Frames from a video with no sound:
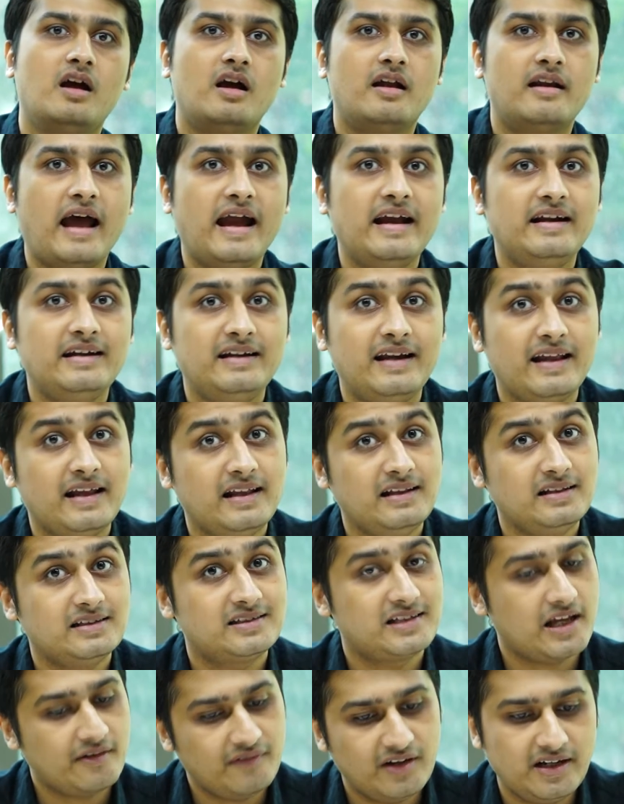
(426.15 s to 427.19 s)

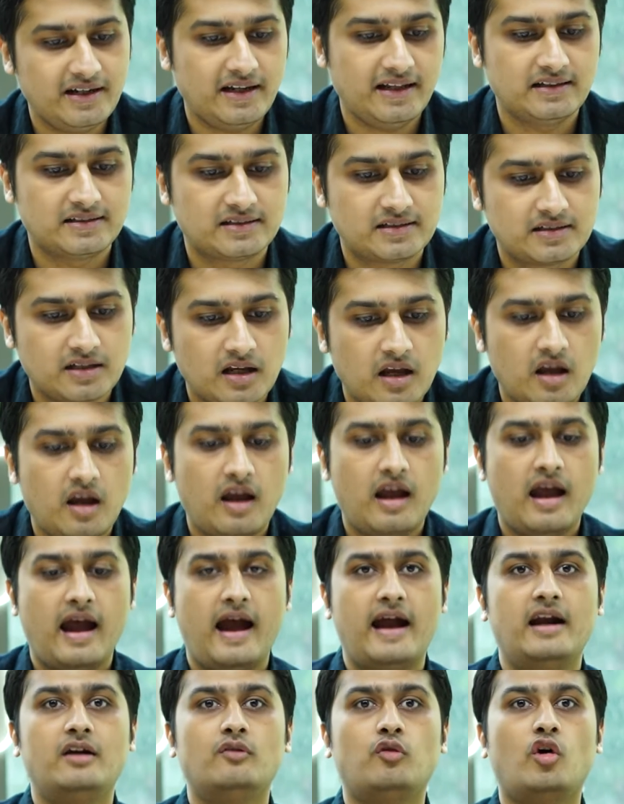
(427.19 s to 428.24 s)
1970s
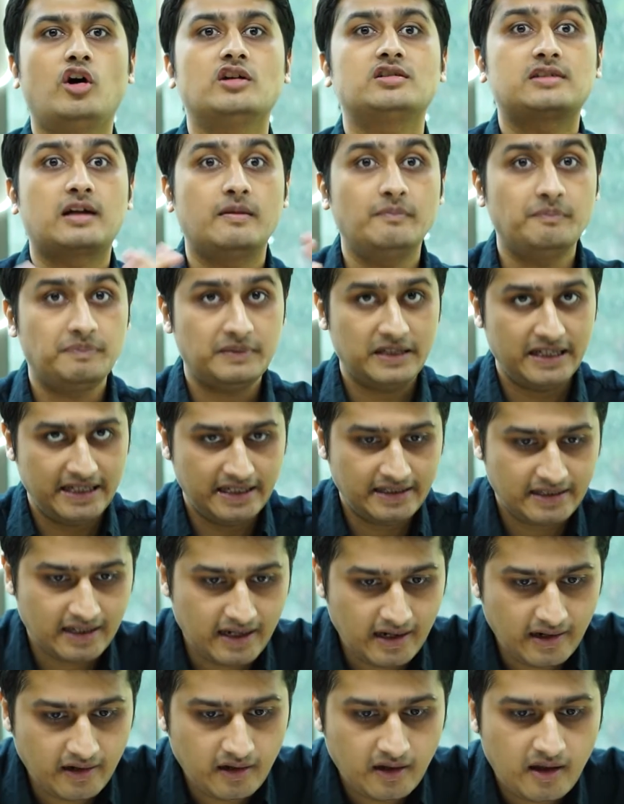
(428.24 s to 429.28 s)
and was
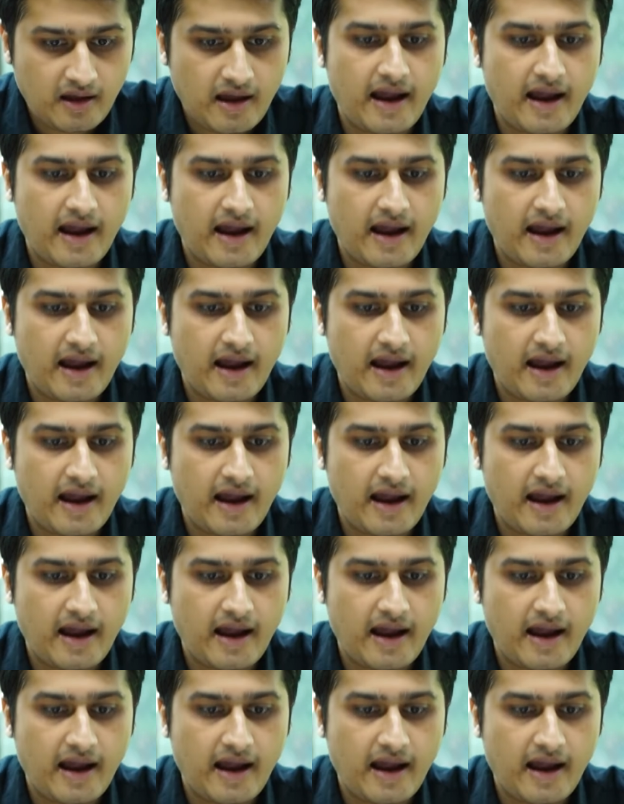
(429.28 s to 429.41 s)
completed